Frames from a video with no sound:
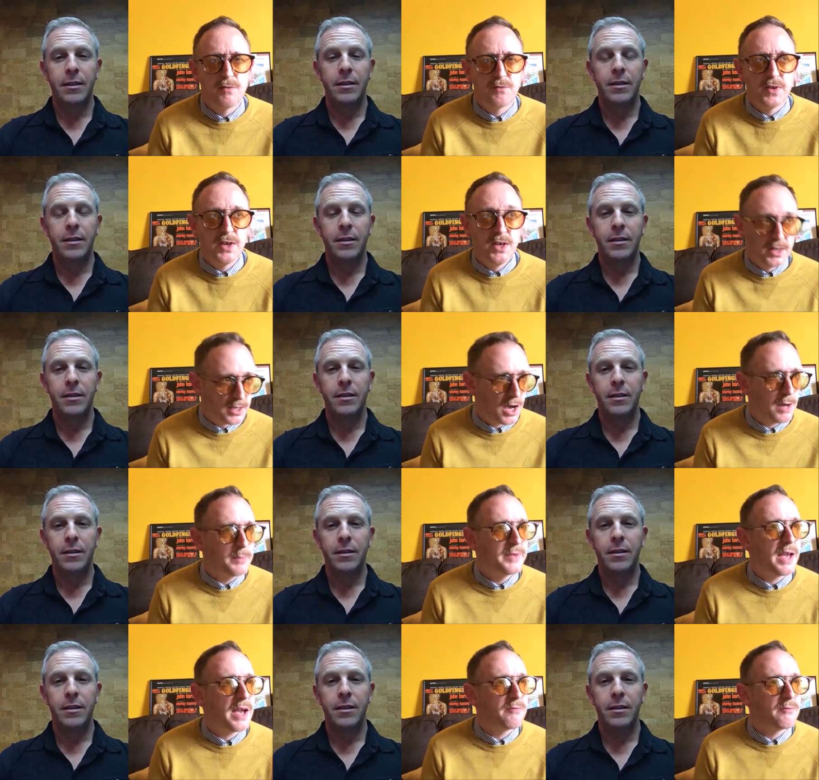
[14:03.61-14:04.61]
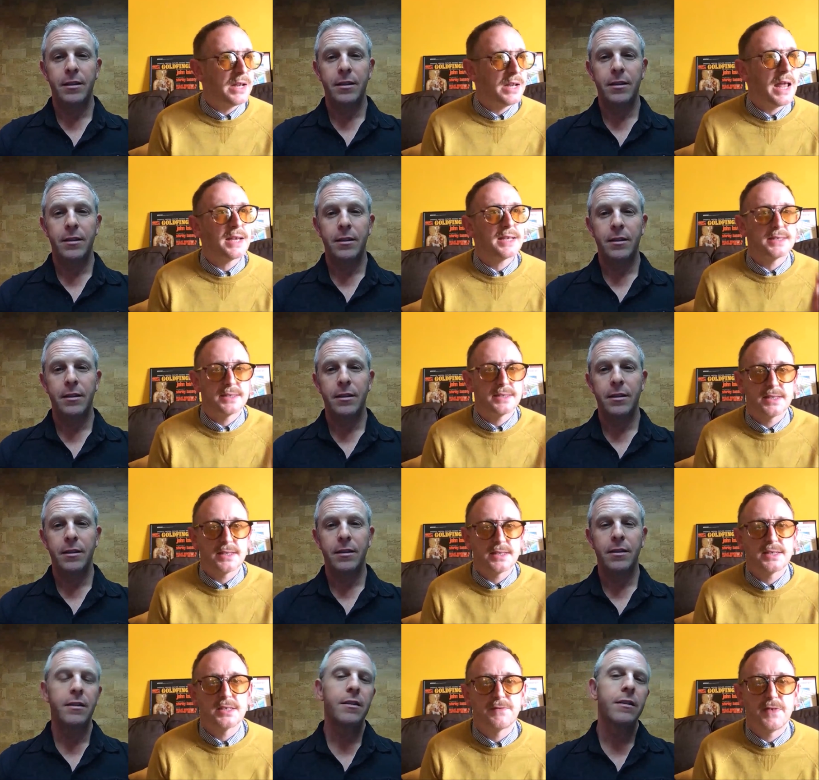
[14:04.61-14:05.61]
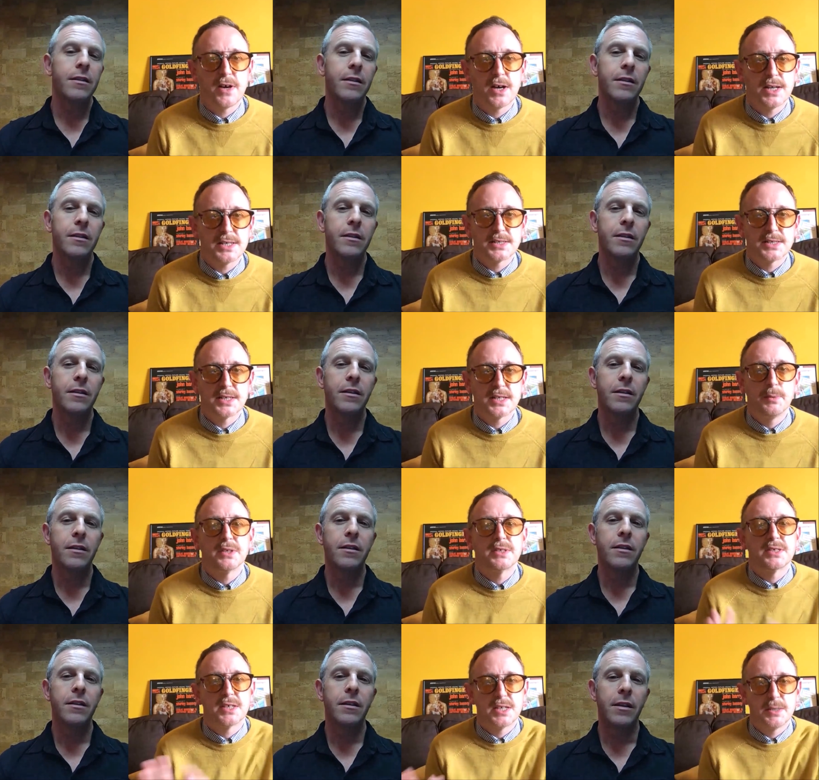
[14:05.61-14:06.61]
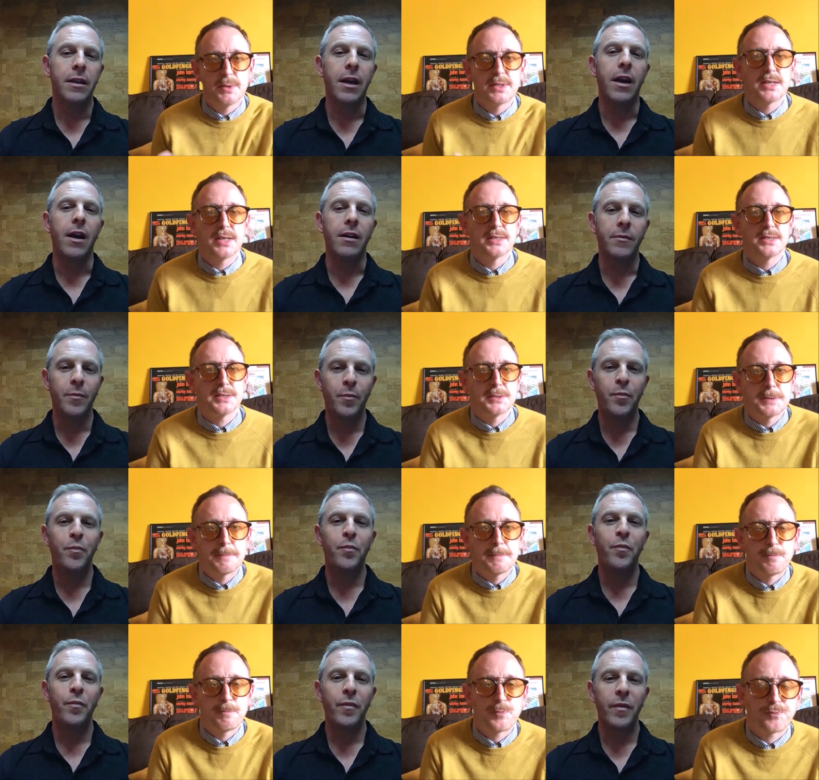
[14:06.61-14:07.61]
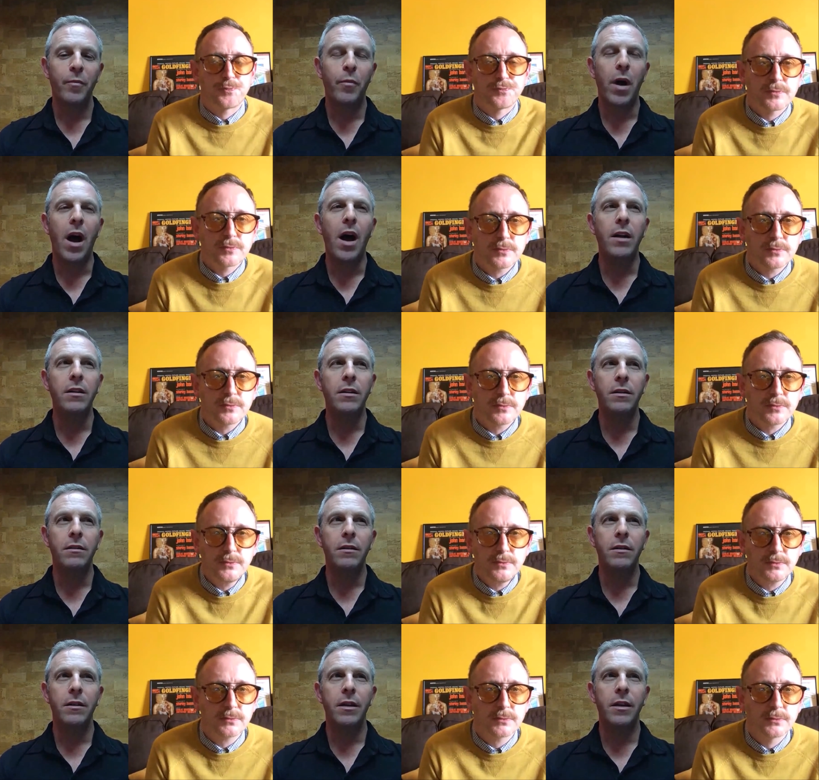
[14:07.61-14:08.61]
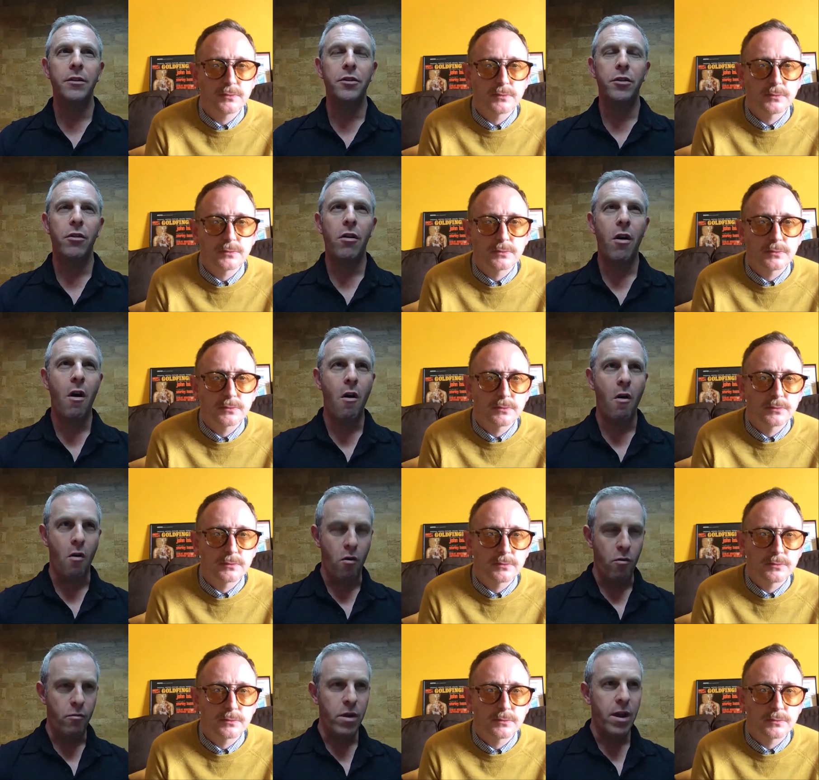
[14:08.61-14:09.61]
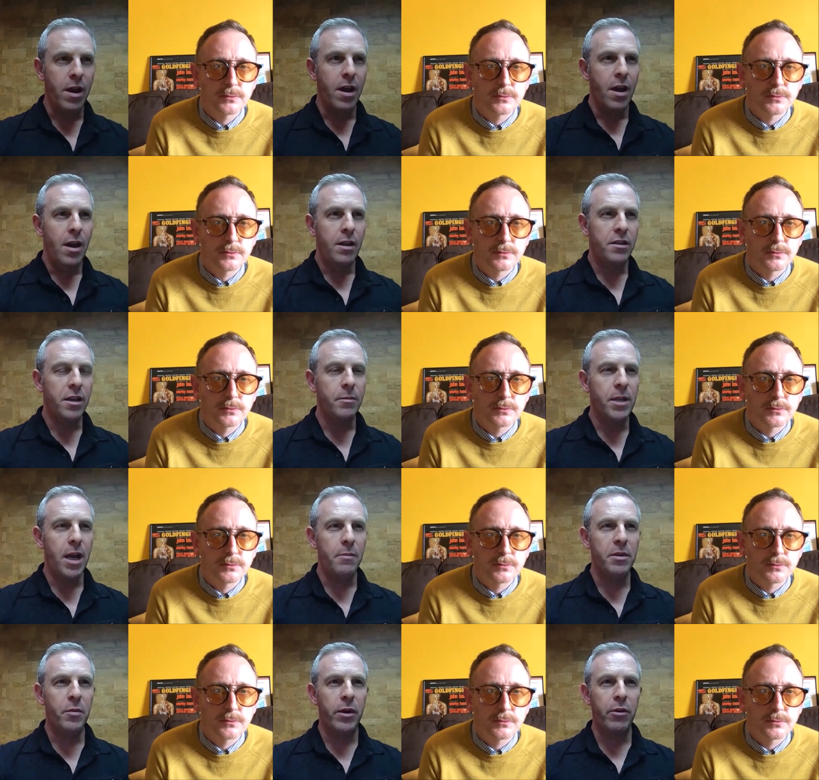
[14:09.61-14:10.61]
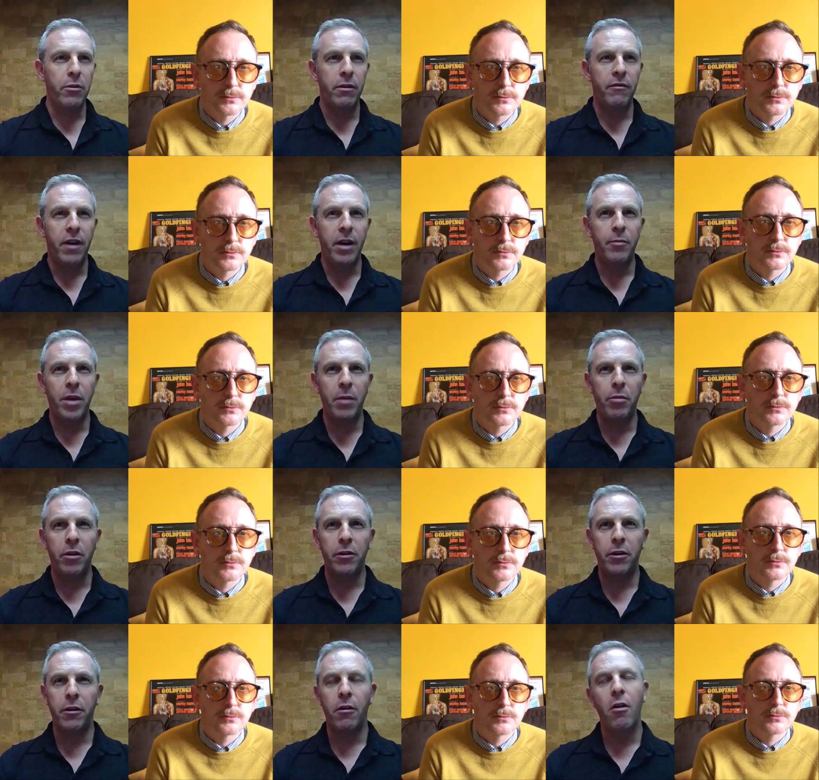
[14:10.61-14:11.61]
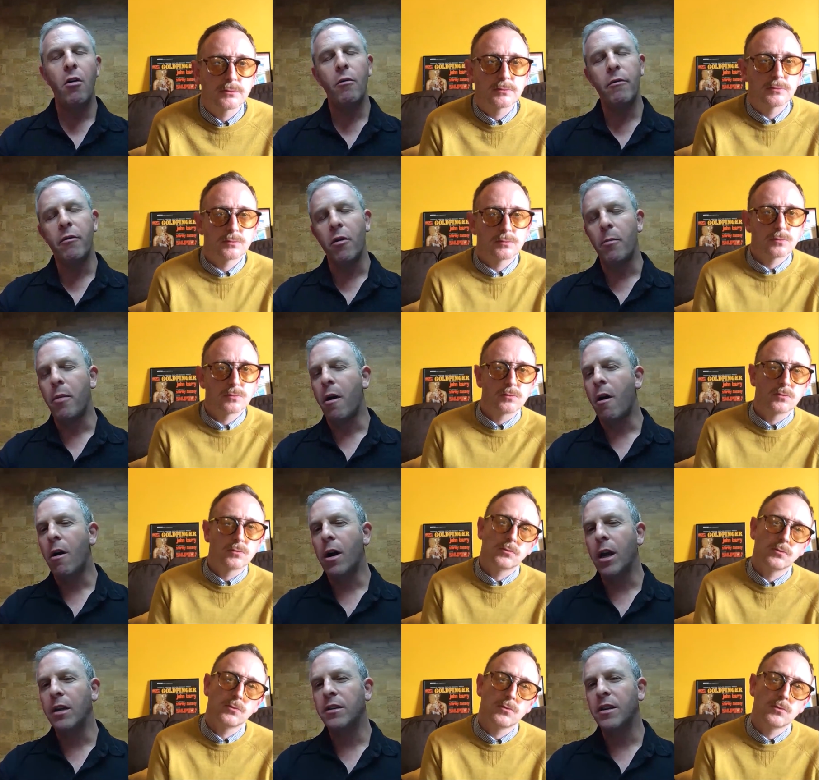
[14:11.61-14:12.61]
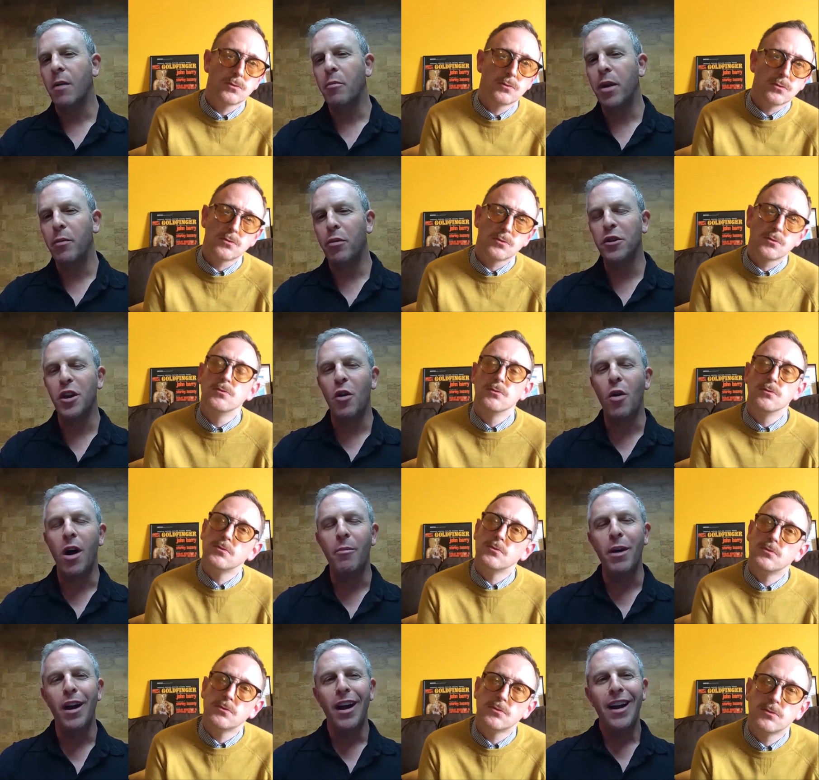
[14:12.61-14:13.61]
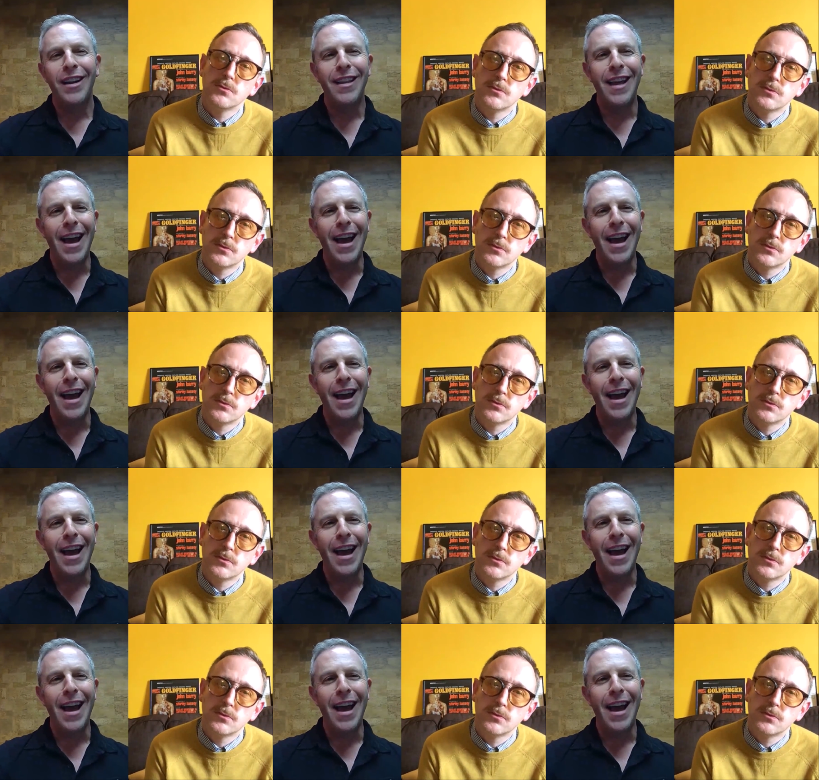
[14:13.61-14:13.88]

Speaker 1: of calm down, relax. This is fine. It's cinema. Cinema does this.
Speaker 2: Bond is your home. And sometimes when you invite people into your home for a party, some people show up